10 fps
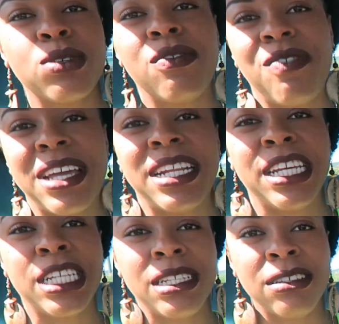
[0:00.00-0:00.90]
Couldn't
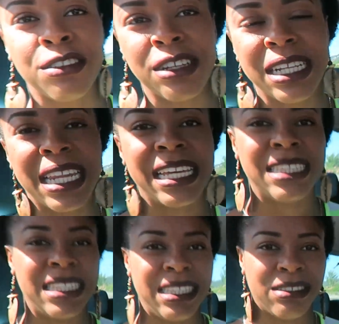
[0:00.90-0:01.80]
find any green like this